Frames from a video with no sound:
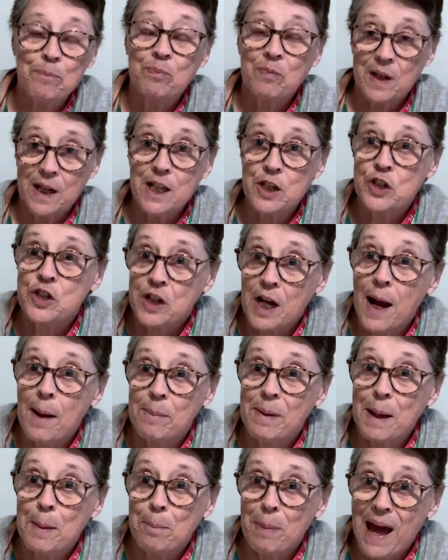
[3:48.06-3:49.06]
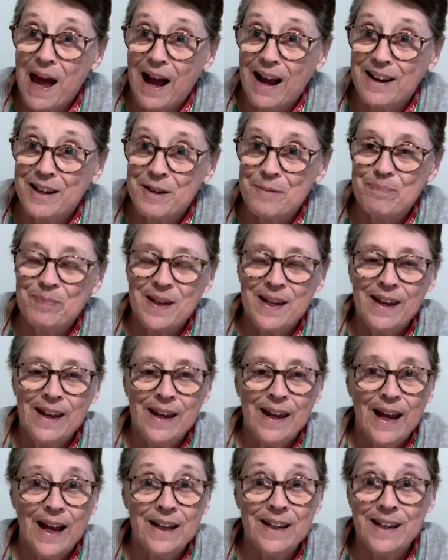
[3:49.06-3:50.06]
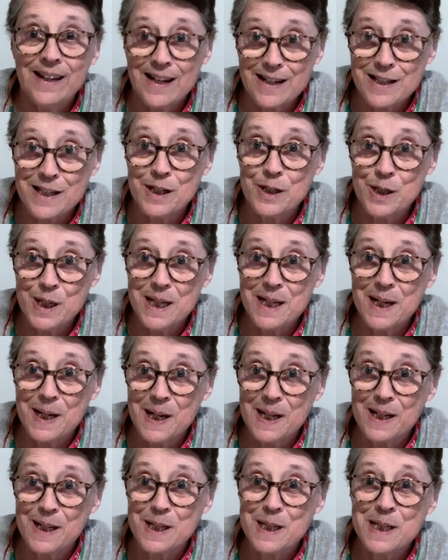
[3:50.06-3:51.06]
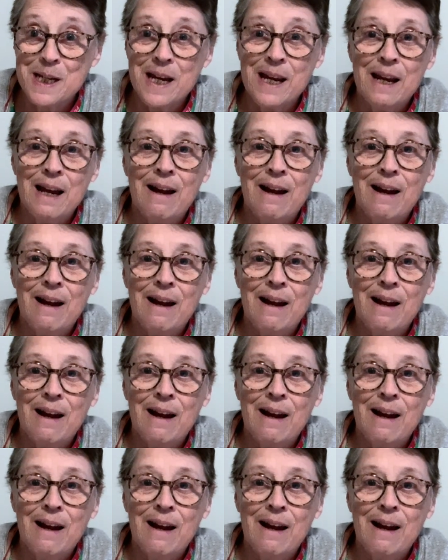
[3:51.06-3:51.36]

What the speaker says: it's coming back. And yes, indeed it is.